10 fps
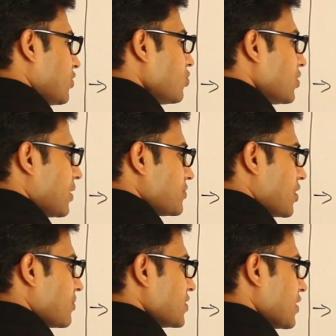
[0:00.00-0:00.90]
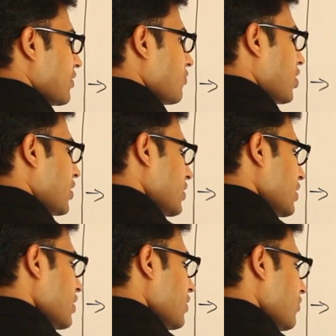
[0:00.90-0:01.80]
two terms are missing. What are
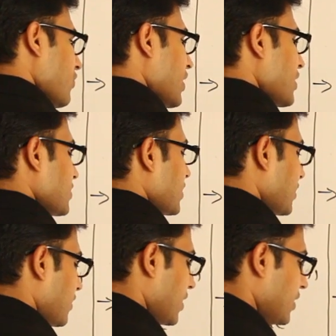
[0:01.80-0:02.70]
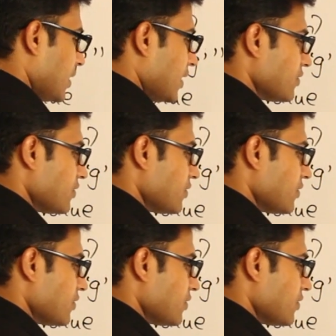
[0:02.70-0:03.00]
they? Y and z, right?